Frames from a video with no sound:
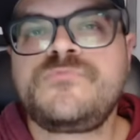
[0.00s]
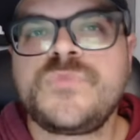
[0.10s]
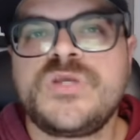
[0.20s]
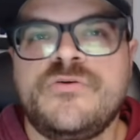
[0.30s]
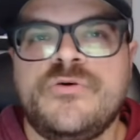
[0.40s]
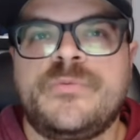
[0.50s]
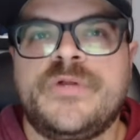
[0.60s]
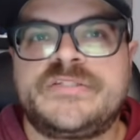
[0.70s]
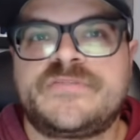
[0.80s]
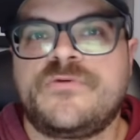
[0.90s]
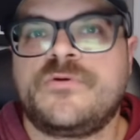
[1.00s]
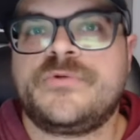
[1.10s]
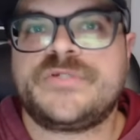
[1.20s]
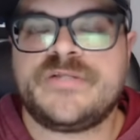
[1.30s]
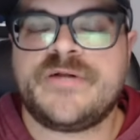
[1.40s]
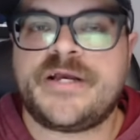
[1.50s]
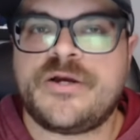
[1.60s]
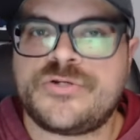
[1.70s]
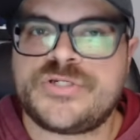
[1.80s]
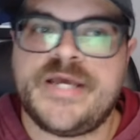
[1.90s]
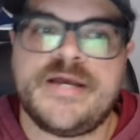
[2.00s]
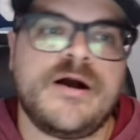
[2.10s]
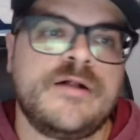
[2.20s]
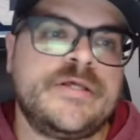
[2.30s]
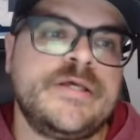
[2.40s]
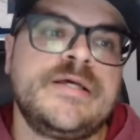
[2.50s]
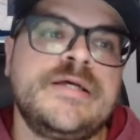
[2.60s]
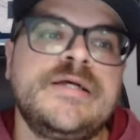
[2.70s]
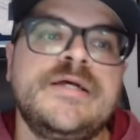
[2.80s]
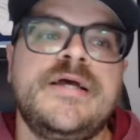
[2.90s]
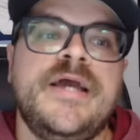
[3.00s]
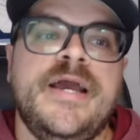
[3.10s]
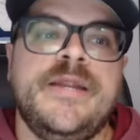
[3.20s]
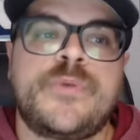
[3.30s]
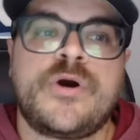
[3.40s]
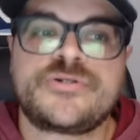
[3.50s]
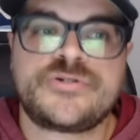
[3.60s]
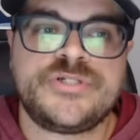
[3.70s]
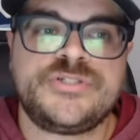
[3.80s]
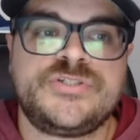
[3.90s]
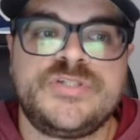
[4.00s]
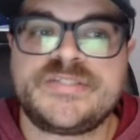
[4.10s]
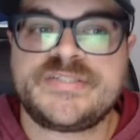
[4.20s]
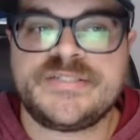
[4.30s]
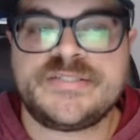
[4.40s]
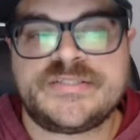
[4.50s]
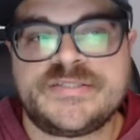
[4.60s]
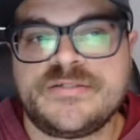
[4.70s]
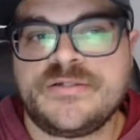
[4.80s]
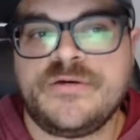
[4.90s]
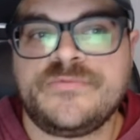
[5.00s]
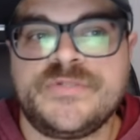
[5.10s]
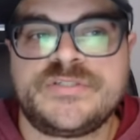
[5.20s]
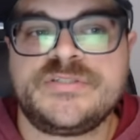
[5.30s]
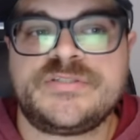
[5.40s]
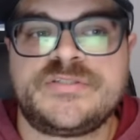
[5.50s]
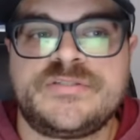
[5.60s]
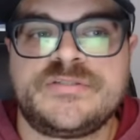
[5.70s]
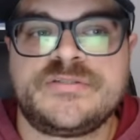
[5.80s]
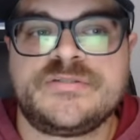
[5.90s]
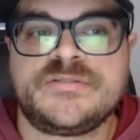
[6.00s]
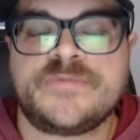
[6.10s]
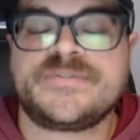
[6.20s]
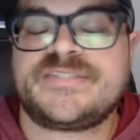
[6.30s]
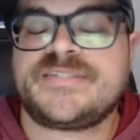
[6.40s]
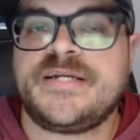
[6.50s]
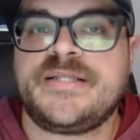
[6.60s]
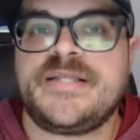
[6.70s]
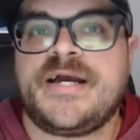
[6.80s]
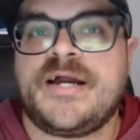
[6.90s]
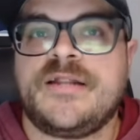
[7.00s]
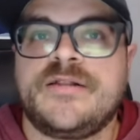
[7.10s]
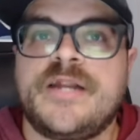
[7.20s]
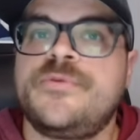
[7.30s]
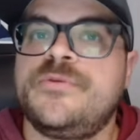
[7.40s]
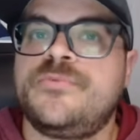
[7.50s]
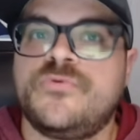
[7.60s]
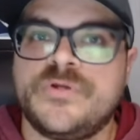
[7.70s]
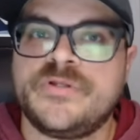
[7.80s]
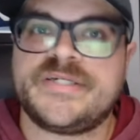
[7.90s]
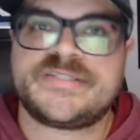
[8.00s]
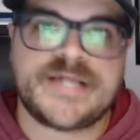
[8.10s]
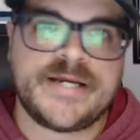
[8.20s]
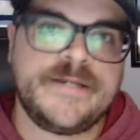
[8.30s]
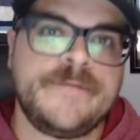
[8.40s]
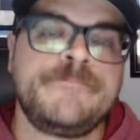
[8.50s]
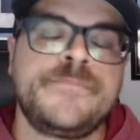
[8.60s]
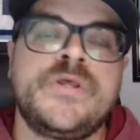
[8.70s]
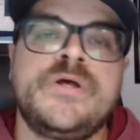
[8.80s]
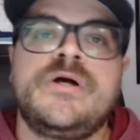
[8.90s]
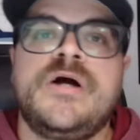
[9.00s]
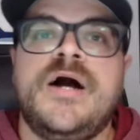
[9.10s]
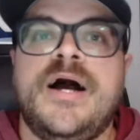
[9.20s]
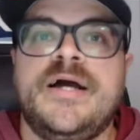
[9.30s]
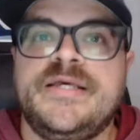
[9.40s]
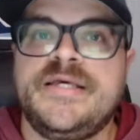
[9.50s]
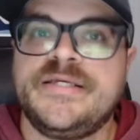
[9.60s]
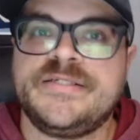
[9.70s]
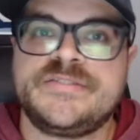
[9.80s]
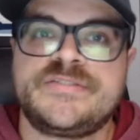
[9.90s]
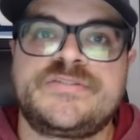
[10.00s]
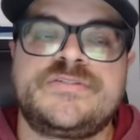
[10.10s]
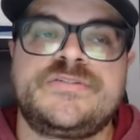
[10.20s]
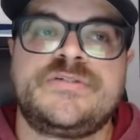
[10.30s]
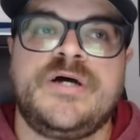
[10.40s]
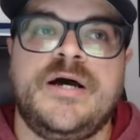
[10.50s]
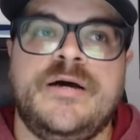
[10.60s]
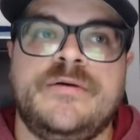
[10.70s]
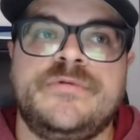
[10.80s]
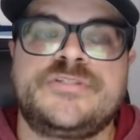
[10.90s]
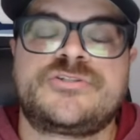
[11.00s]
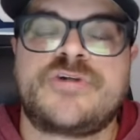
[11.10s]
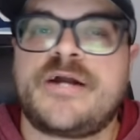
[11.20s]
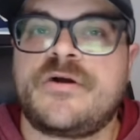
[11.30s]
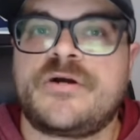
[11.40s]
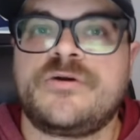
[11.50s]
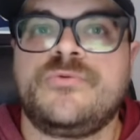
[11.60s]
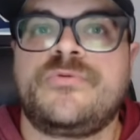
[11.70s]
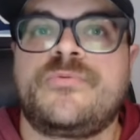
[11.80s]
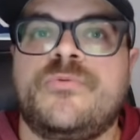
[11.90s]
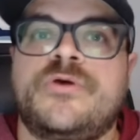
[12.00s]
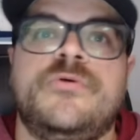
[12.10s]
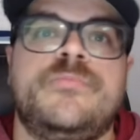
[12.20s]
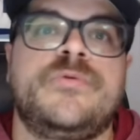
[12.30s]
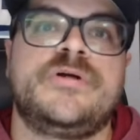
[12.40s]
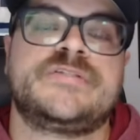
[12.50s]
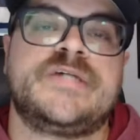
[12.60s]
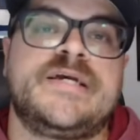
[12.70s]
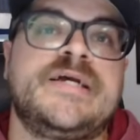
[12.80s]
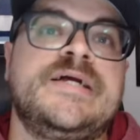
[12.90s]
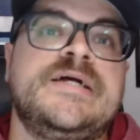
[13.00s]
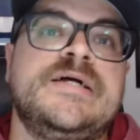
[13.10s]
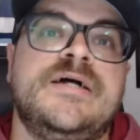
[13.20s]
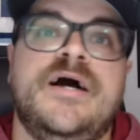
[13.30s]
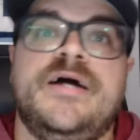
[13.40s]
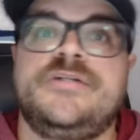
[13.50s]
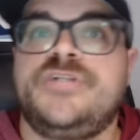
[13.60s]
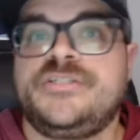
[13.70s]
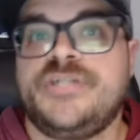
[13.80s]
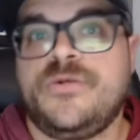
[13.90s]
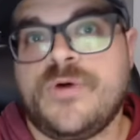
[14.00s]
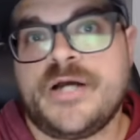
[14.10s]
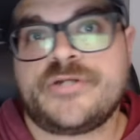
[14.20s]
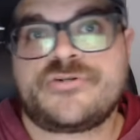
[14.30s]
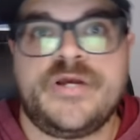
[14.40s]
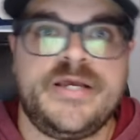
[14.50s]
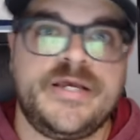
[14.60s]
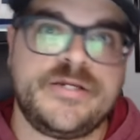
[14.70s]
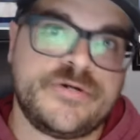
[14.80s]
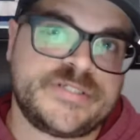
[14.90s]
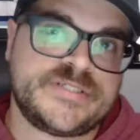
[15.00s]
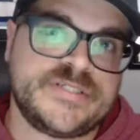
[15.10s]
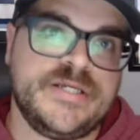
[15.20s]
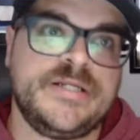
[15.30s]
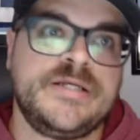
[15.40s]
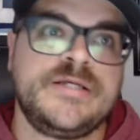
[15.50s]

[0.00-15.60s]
He replaced former D-line coach Nate Olley. And Partridge, that was a signing that got a lot of people really excited. His track record with working with players like J.J. Watt, Trey Hendrickson,